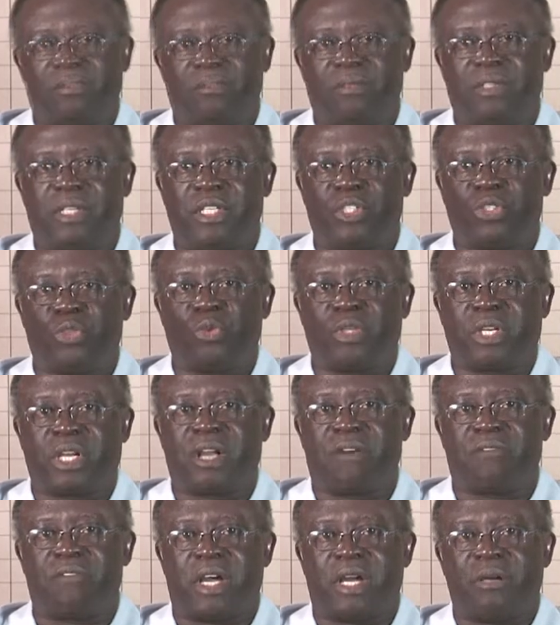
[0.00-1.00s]
It should
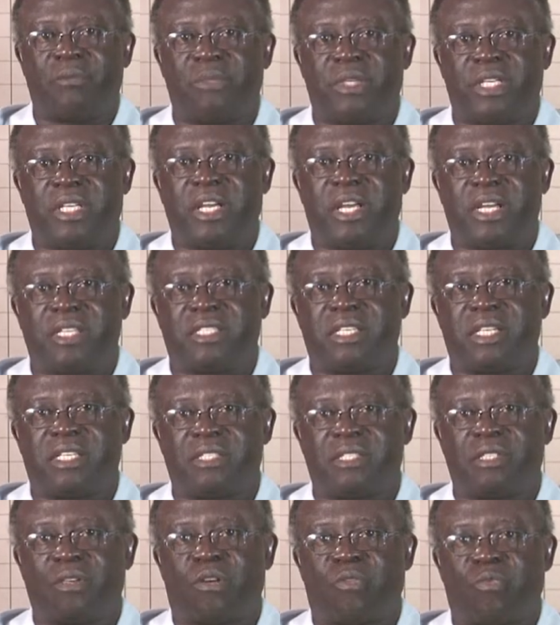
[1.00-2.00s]
cover the
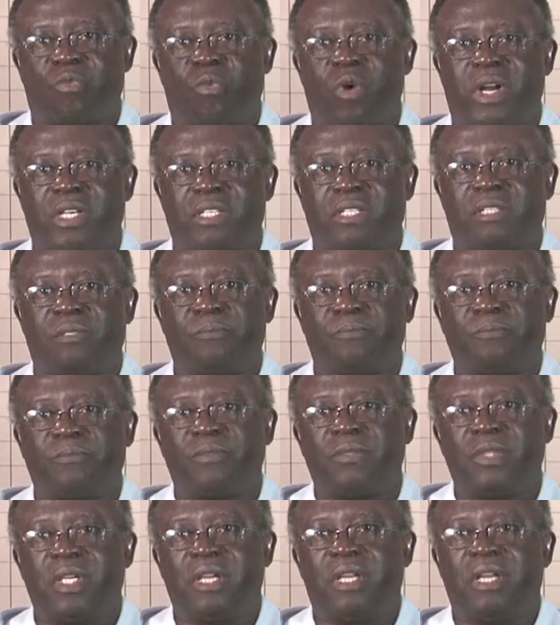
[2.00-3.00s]
essence of what
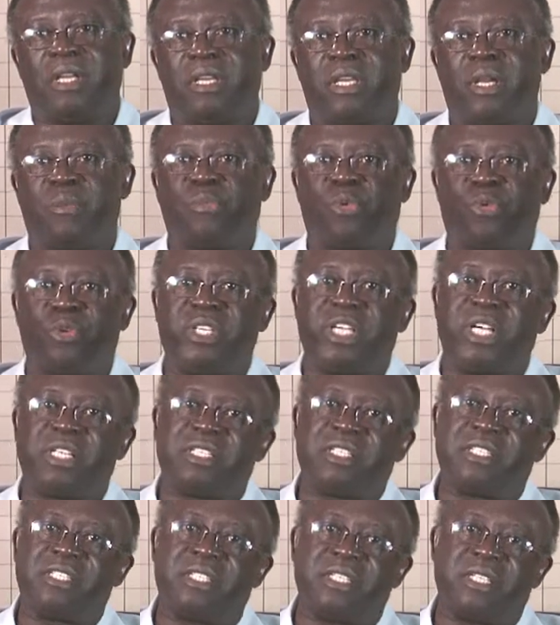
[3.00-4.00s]
the
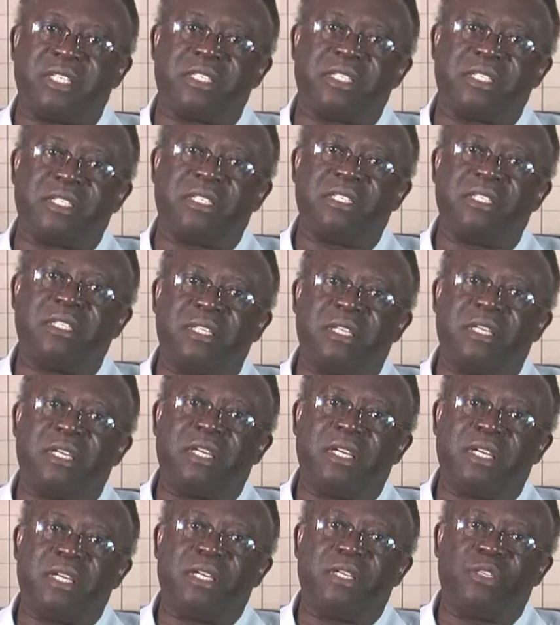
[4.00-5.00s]
project seeks
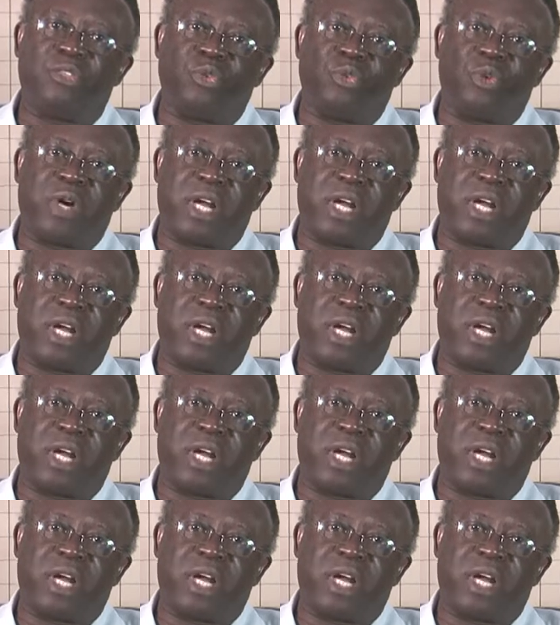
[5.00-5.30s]
to